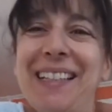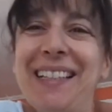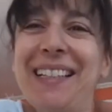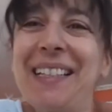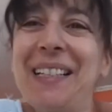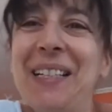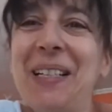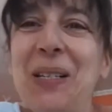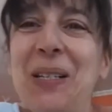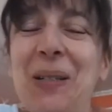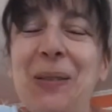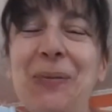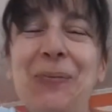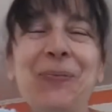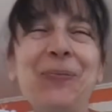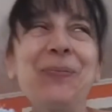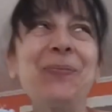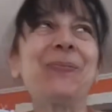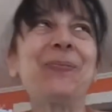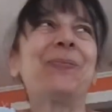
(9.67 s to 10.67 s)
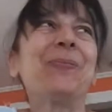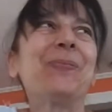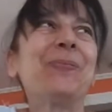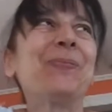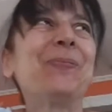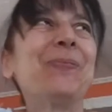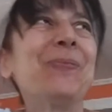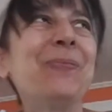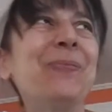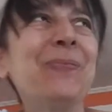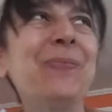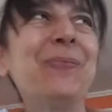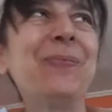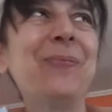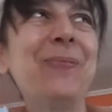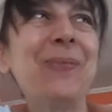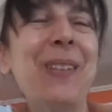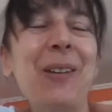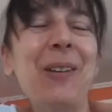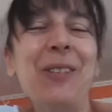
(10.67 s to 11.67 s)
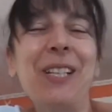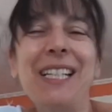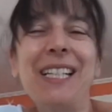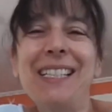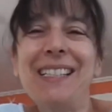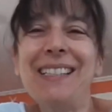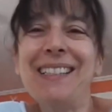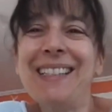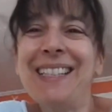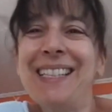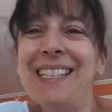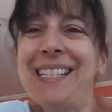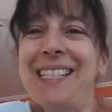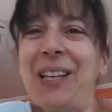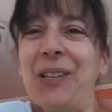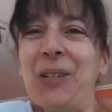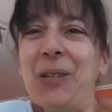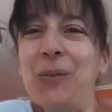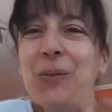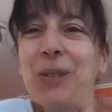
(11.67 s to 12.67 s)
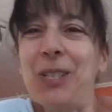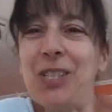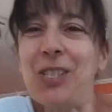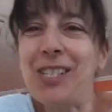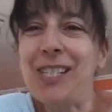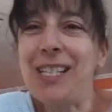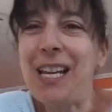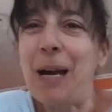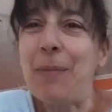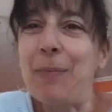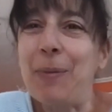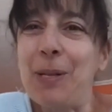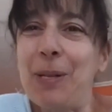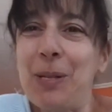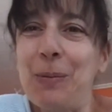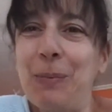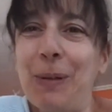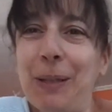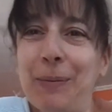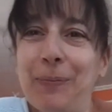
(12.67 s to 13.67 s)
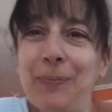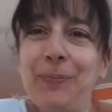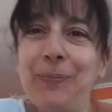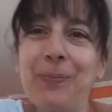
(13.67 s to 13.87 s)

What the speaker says: um, I wanted to tell you what just happened to me,